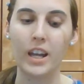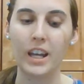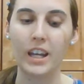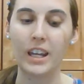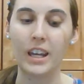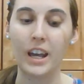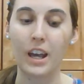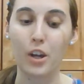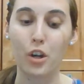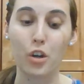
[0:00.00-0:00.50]

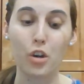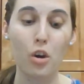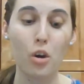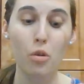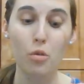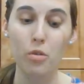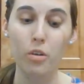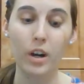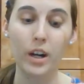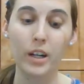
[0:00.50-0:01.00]
he had
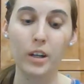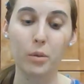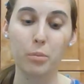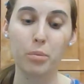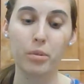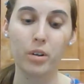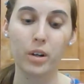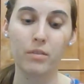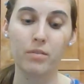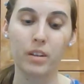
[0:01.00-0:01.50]
no greater
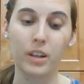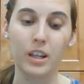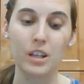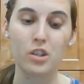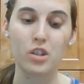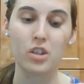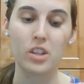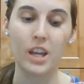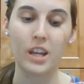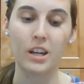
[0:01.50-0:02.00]

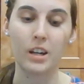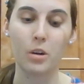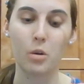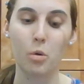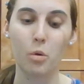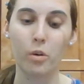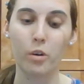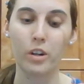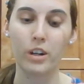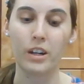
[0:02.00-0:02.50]
privilege than an
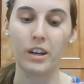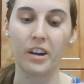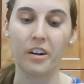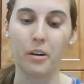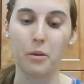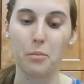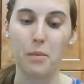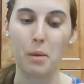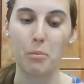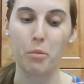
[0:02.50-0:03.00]

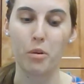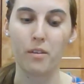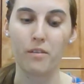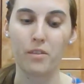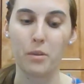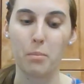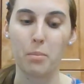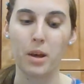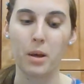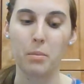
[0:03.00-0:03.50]
ordinary member of
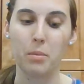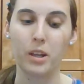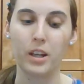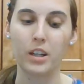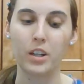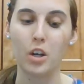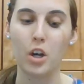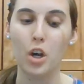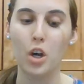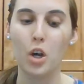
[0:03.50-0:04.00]
the public